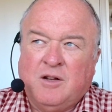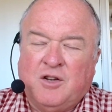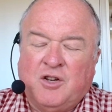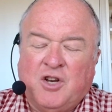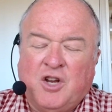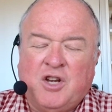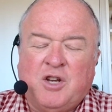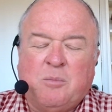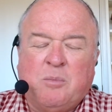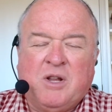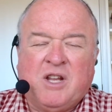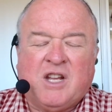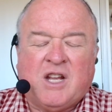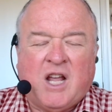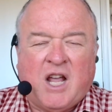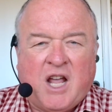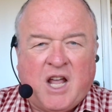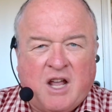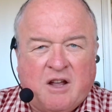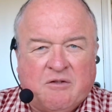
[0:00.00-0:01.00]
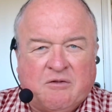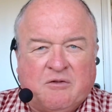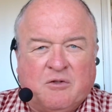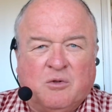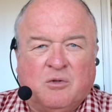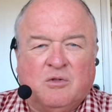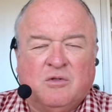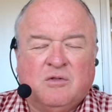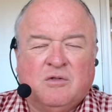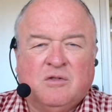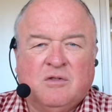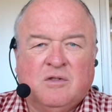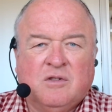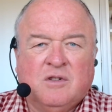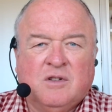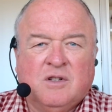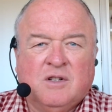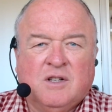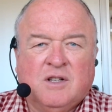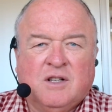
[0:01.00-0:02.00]
need to be careful
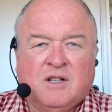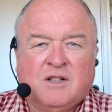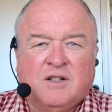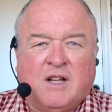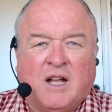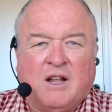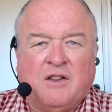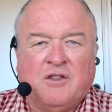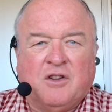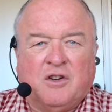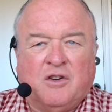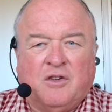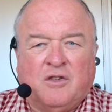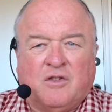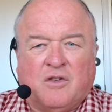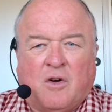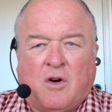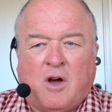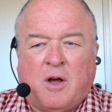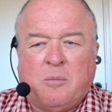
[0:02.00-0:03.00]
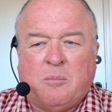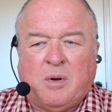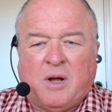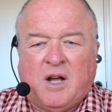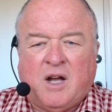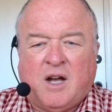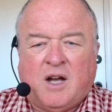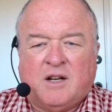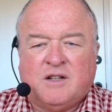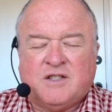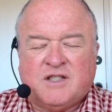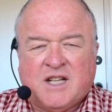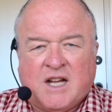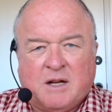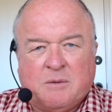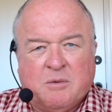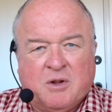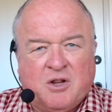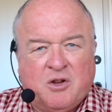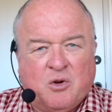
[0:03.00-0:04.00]
that the design part
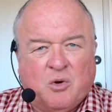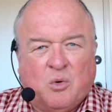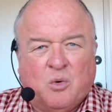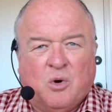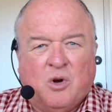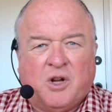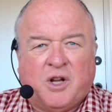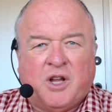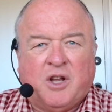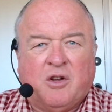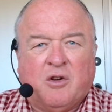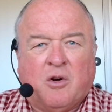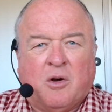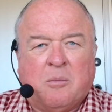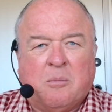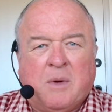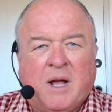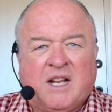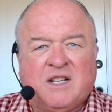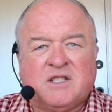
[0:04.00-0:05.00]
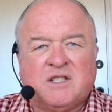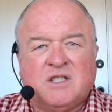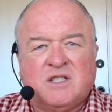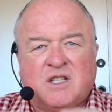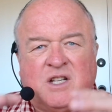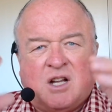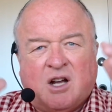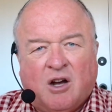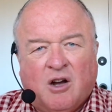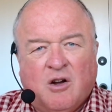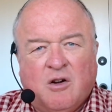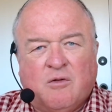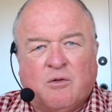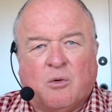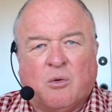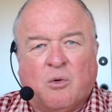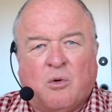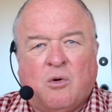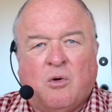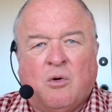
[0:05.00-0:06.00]
segment you're working on matches the
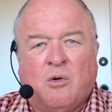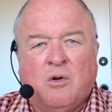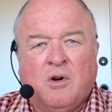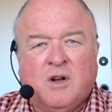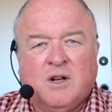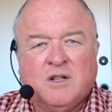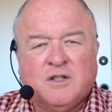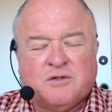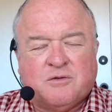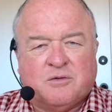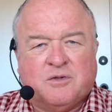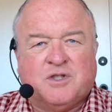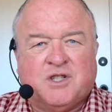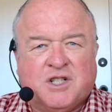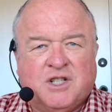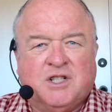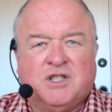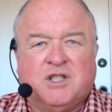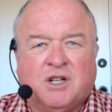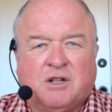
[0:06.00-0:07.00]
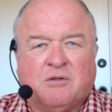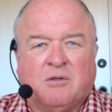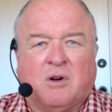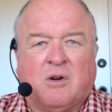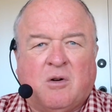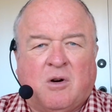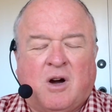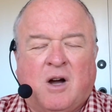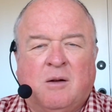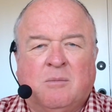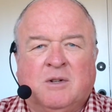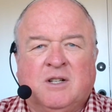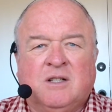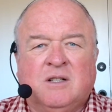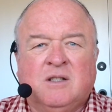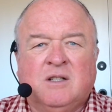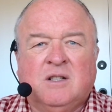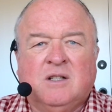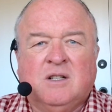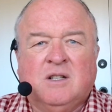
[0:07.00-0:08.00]
overall strategic requirement.
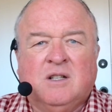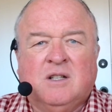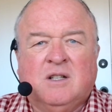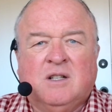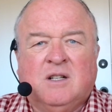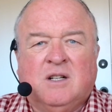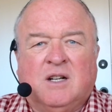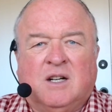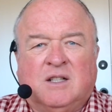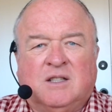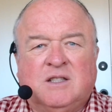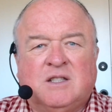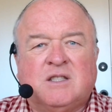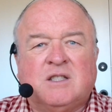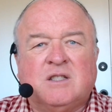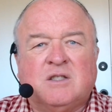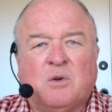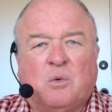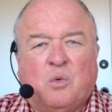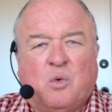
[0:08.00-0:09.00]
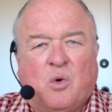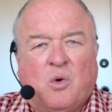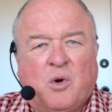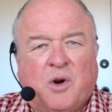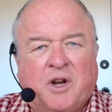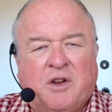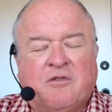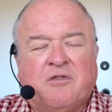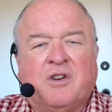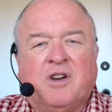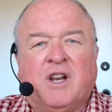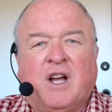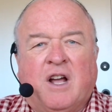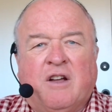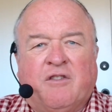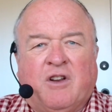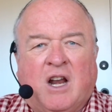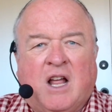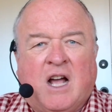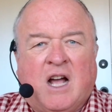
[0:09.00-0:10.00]
And this is a warning for
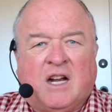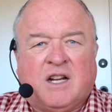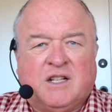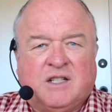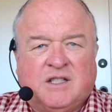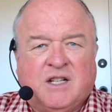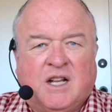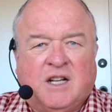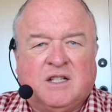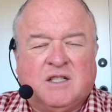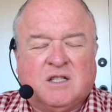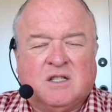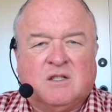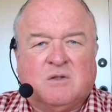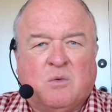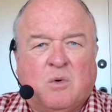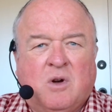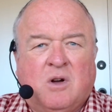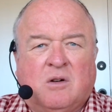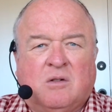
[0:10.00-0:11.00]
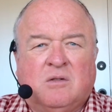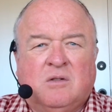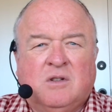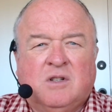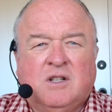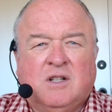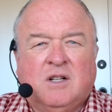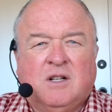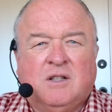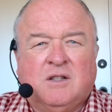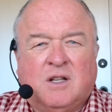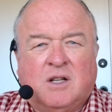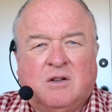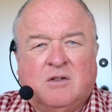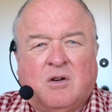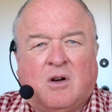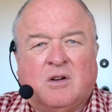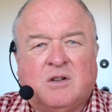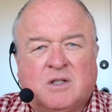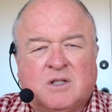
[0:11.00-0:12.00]
naval architects as well. They're
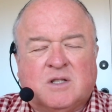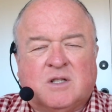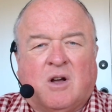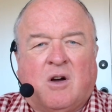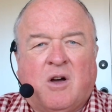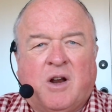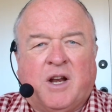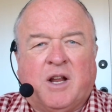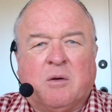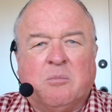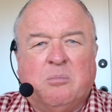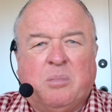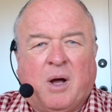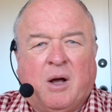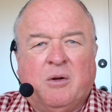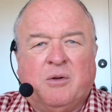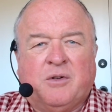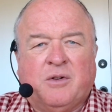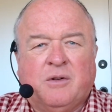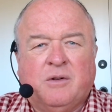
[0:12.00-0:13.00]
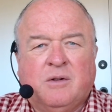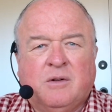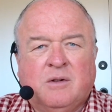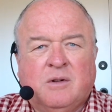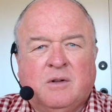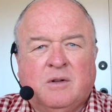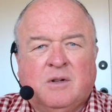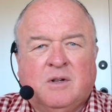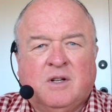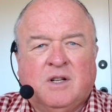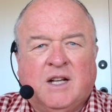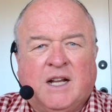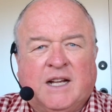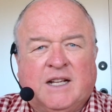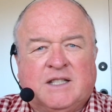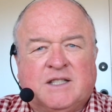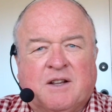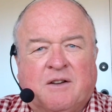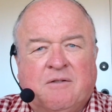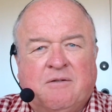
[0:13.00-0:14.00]
not designing a boat,
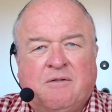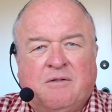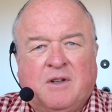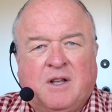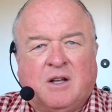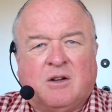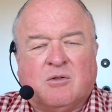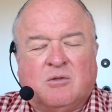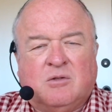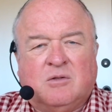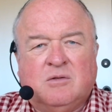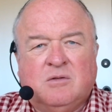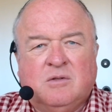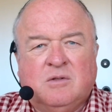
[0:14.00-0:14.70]
it's a vehicle.